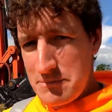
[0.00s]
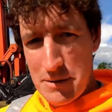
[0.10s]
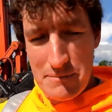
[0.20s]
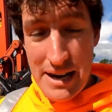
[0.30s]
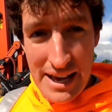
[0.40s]

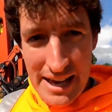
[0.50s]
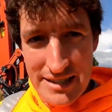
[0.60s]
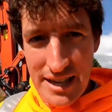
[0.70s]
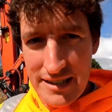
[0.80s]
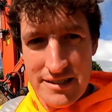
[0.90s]
but many
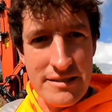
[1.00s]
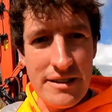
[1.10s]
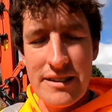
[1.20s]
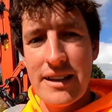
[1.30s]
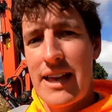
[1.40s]
8-tonners,
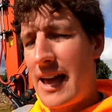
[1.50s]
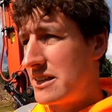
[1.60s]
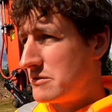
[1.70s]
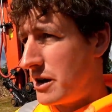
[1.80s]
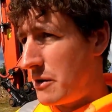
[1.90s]
the
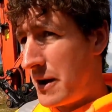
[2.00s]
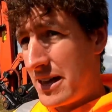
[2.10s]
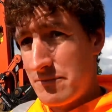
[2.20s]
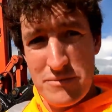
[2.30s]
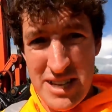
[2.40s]
Cat
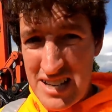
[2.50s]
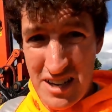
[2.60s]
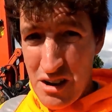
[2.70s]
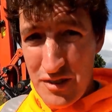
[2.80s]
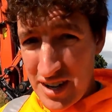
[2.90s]
308 is
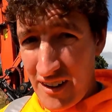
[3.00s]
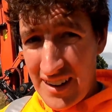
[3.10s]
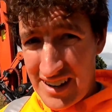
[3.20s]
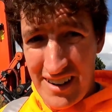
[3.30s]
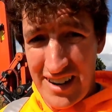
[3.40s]
actually over
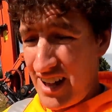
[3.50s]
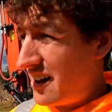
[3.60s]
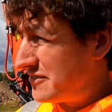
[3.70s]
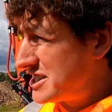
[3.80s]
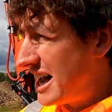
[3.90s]

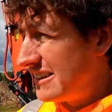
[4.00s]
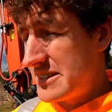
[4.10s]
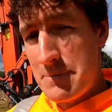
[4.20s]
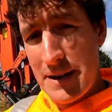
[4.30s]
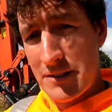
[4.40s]
9.5
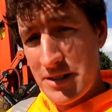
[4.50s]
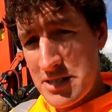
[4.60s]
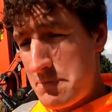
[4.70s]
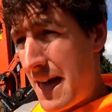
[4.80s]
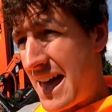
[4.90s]
ton, depending on
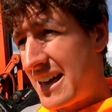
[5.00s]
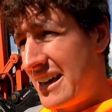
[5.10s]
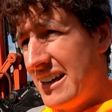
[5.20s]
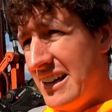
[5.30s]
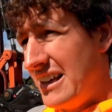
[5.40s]
your spec.
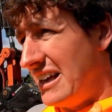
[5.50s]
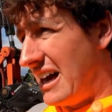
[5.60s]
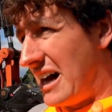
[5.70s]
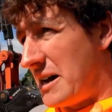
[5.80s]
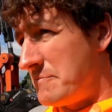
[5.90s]

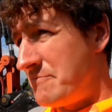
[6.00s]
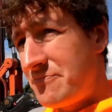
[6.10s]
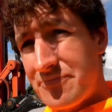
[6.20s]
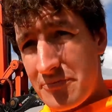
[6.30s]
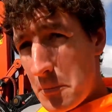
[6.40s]

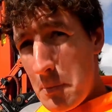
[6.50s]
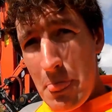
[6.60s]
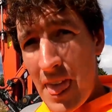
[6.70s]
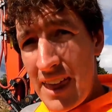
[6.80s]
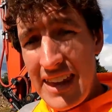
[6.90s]

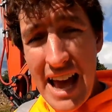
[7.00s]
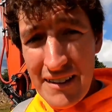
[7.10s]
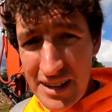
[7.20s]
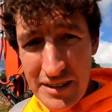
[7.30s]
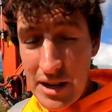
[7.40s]

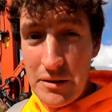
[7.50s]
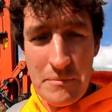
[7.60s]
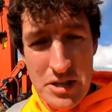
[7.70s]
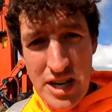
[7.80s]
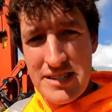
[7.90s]
Yeah, and
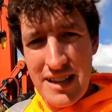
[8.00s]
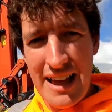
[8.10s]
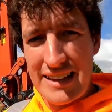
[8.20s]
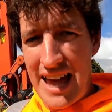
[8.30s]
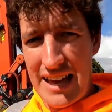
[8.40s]
machines
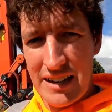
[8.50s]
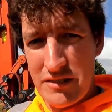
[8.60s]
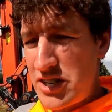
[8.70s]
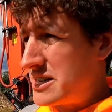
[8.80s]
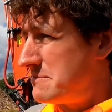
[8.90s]
like that, you
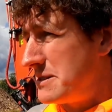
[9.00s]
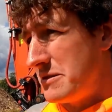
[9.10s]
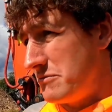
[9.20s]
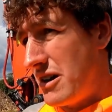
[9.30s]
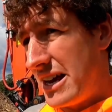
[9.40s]
know, JCB
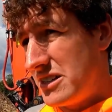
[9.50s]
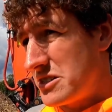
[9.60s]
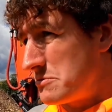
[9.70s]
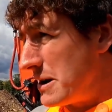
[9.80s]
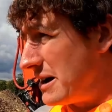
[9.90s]
do a
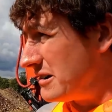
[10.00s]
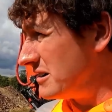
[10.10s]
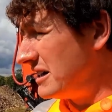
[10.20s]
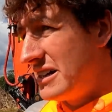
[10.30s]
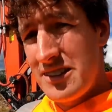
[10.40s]
range as
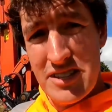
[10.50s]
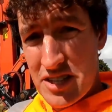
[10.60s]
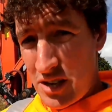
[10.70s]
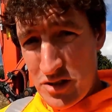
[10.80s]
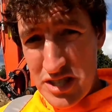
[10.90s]
well. The
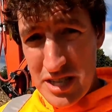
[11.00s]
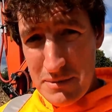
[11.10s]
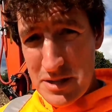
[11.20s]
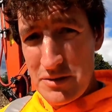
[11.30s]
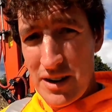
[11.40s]
Takeuchi
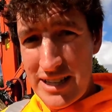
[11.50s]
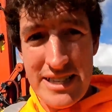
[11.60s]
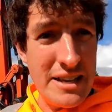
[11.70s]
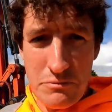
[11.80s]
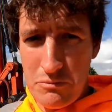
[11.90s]

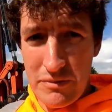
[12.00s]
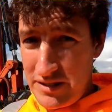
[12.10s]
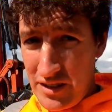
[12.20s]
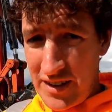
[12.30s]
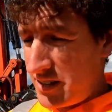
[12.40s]
TB290,
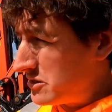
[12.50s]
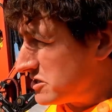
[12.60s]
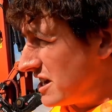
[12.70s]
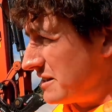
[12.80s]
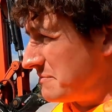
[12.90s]

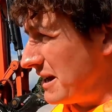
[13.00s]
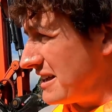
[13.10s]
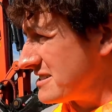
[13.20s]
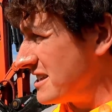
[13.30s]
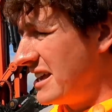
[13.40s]
9-odd ton
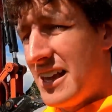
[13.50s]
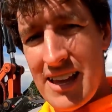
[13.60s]
plus.